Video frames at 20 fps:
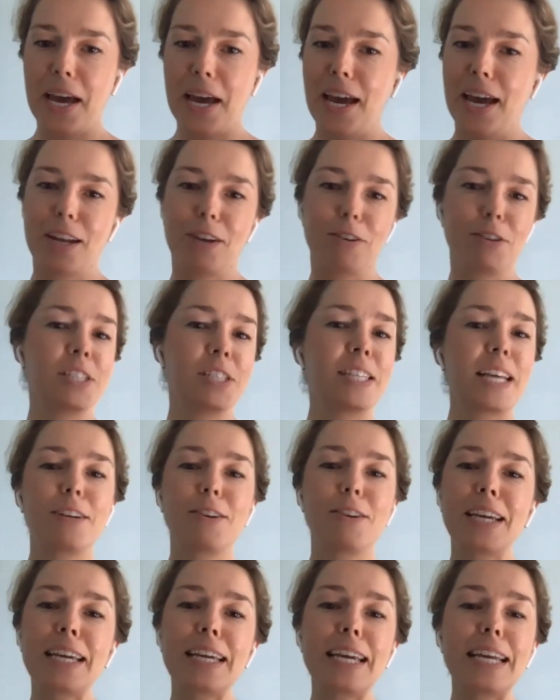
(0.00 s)
and i was just like
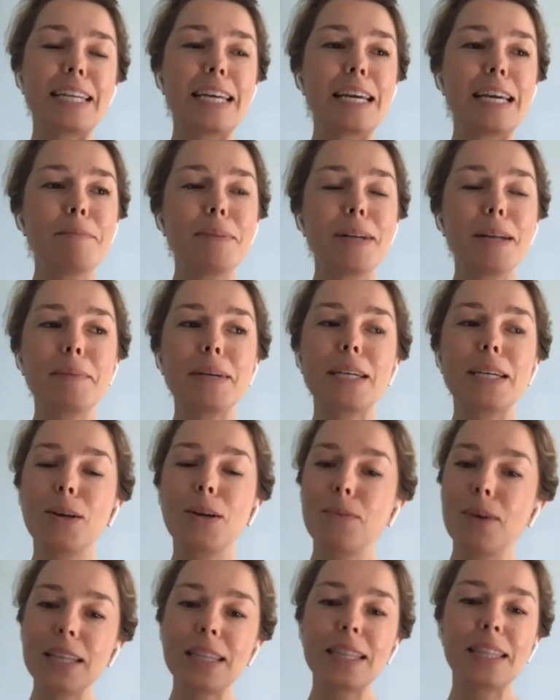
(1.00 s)
looking at him and i'm like you
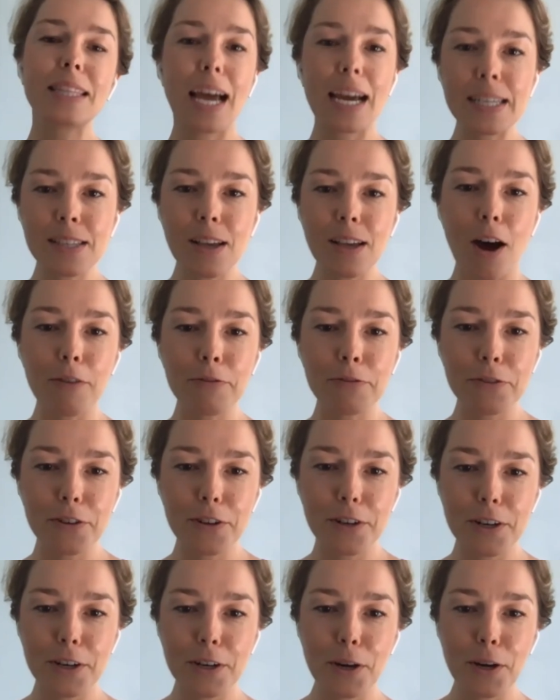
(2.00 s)
know what nice
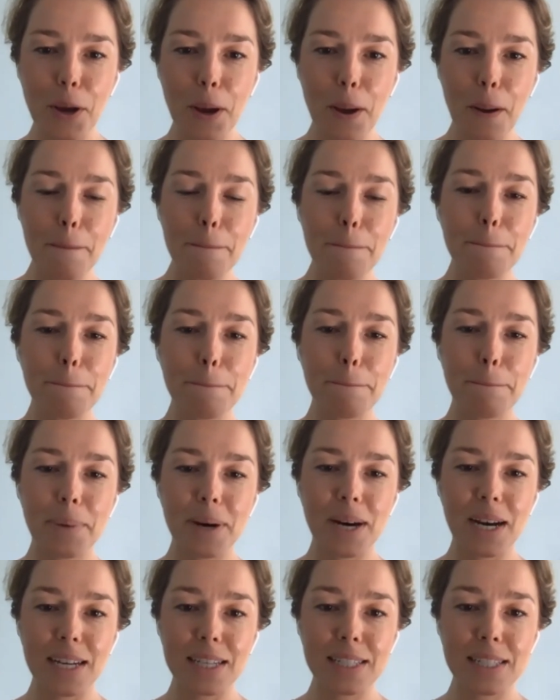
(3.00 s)
offer
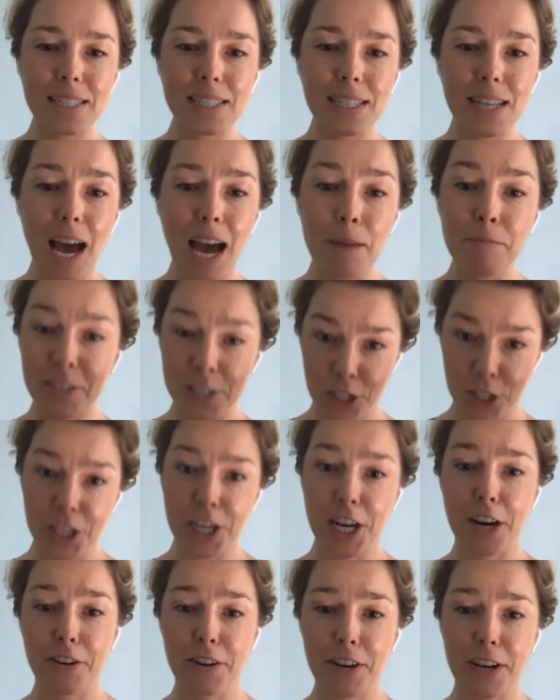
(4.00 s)
but i'm
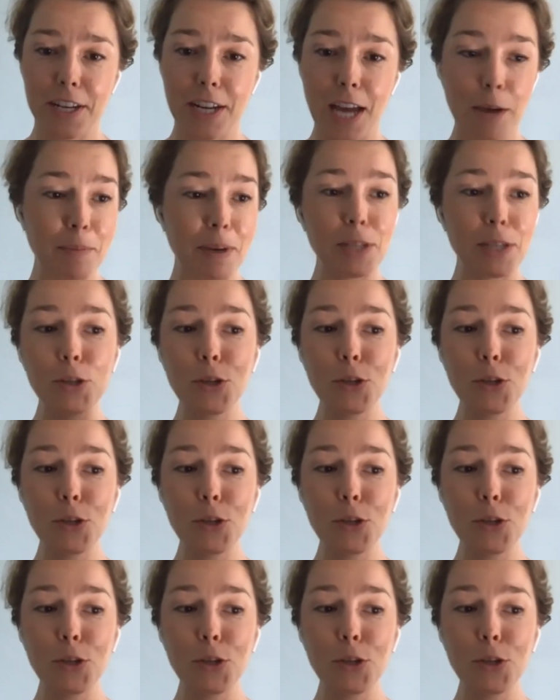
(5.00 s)
vegetarian i'm into